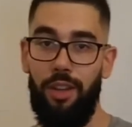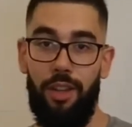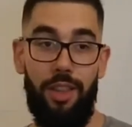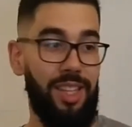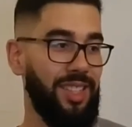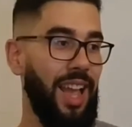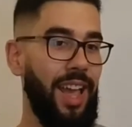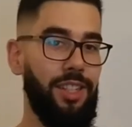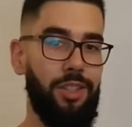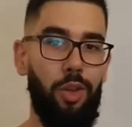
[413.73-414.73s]
these
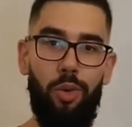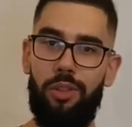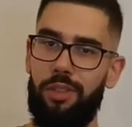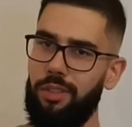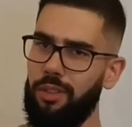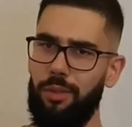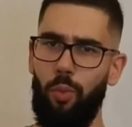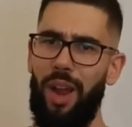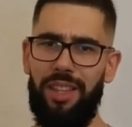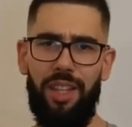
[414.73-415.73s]
guys looked
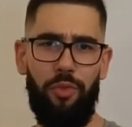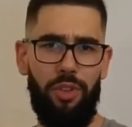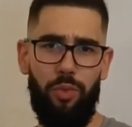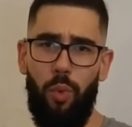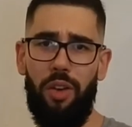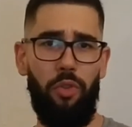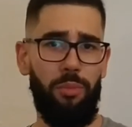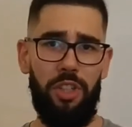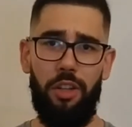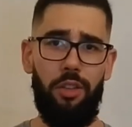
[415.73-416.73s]
way different one from
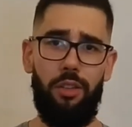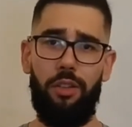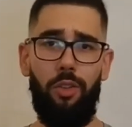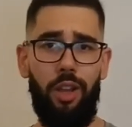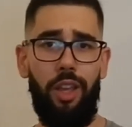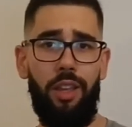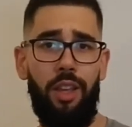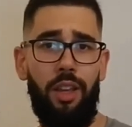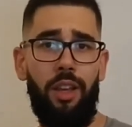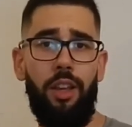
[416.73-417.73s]
the other, okay?
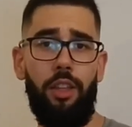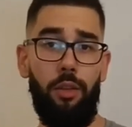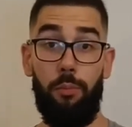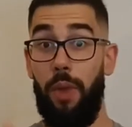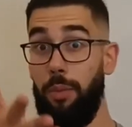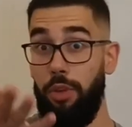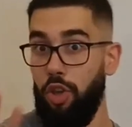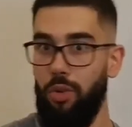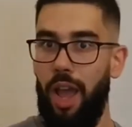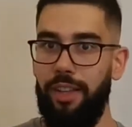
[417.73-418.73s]
Maybe
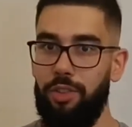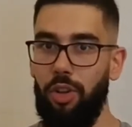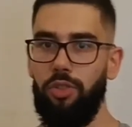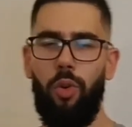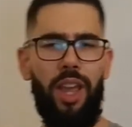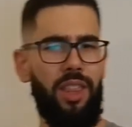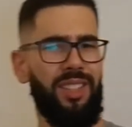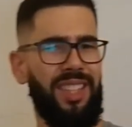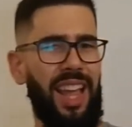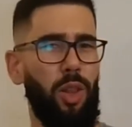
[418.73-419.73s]
you guys thought, okay,
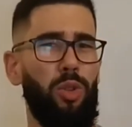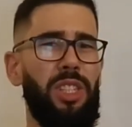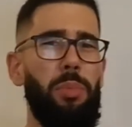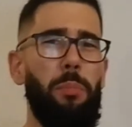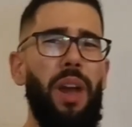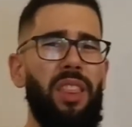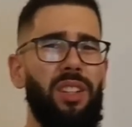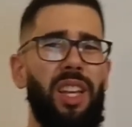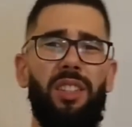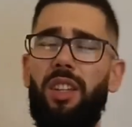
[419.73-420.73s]
this guy looks even better
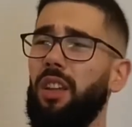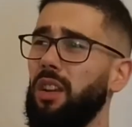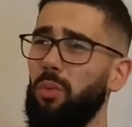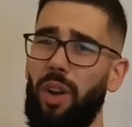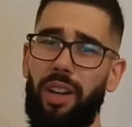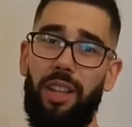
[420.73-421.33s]
than the other one